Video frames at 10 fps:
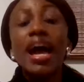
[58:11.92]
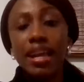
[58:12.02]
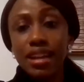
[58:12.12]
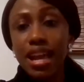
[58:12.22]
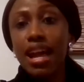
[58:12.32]

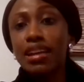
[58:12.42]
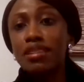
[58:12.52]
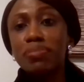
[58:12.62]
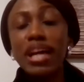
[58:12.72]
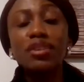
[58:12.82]

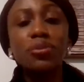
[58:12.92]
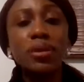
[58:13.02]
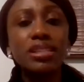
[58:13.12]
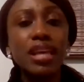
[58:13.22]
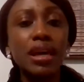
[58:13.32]
and by the
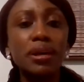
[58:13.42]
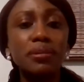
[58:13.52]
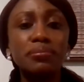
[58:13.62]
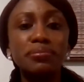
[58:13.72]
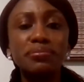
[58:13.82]
way,
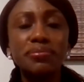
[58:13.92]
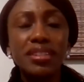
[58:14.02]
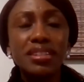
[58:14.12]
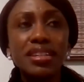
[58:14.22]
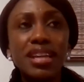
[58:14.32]

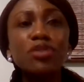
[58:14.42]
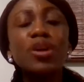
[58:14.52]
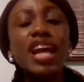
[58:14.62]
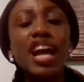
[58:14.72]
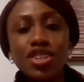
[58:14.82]

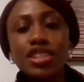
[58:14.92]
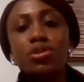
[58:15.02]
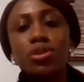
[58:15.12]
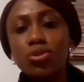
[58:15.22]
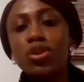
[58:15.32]
Edward actually
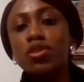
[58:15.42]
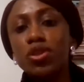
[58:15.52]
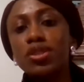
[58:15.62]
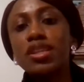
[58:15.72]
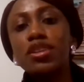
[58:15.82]
runs one of
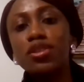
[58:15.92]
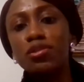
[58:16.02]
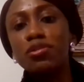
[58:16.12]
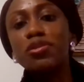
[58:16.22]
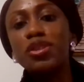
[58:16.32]
those kind of